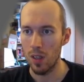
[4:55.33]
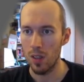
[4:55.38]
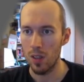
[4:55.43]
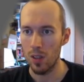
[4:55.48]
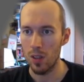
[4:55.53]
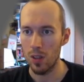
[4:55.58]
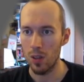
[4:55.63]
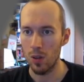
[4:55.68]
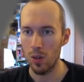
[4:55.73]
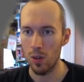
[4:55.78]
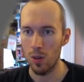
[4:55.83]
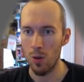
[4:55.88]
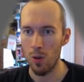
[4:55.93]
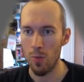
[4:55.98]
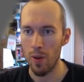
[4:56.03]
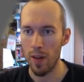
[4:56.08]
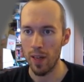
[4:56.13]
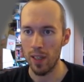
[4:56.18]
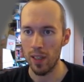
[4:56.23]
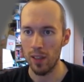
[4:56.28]
So go
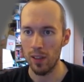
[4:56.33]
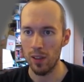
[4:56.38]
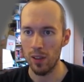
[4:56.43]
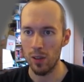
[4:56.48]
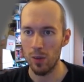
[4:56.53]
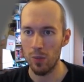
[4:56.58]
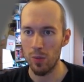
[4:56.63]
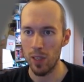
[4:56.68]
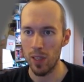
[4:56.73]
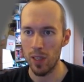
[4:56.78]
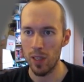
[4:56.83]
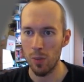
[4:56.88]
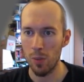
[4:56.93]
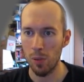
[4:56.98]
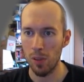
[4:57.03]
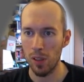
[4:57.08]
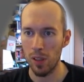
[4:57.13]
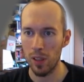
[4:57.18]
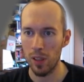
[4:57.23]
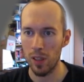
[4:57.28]
back into the media
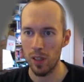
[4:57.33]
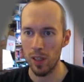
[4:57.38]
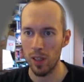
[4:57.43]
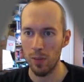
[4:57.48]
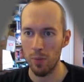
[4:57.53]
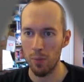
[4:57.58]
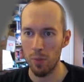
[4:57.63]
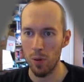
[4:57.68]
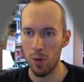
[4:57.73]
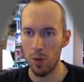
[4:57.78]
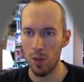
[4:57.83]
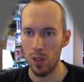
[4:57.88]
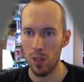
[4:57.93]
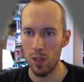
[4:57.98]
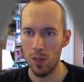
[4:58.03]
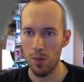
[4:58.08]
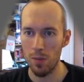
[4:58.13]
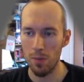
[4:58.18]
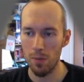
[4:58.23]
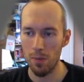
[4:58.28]
player and pause it.